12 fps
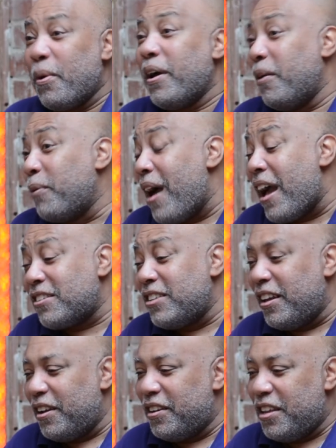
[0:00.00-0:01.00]
Well,
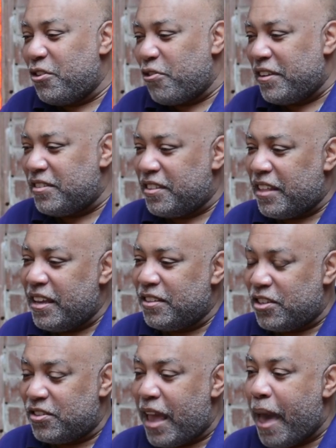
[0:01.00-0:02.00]
actually, an interesting thing
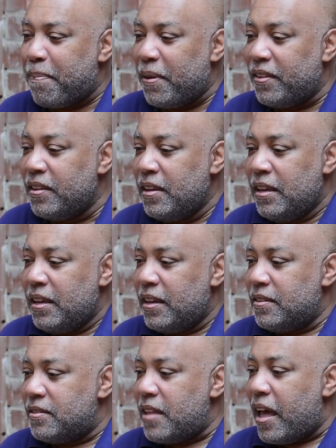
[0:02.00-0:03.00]
has just happened
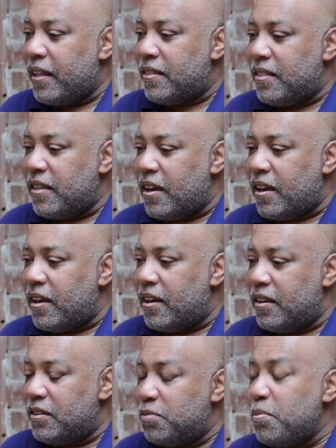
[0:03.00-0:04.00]
is that
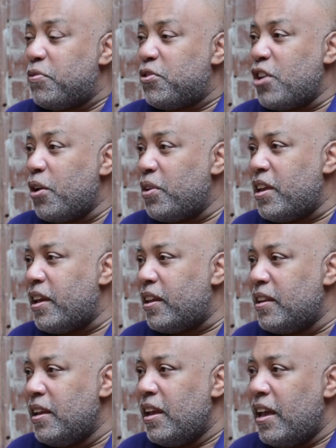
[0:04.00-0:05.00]
the
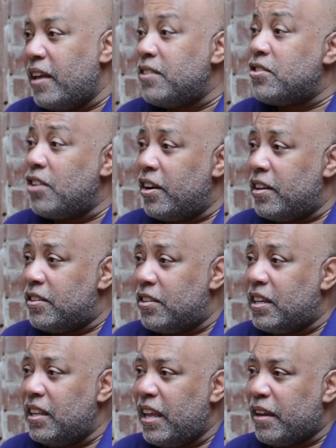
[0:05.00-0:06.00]
Smithsonian has started to
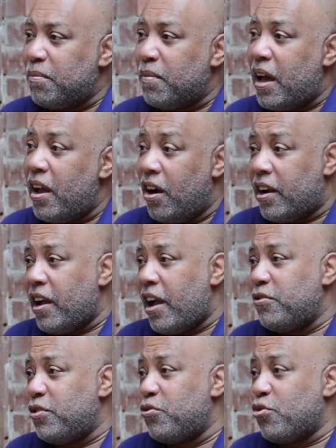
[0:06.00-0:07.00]
collect my
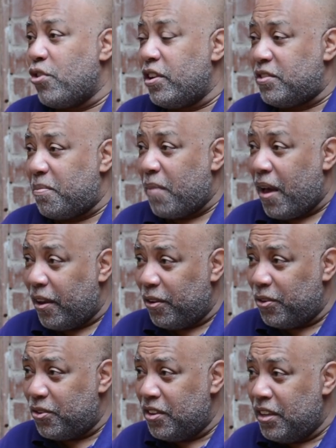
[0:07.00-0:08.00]
archives of drawings and
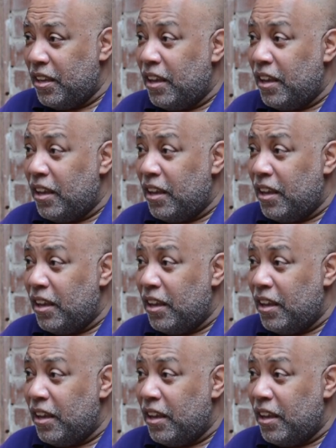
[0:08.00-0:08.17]
models.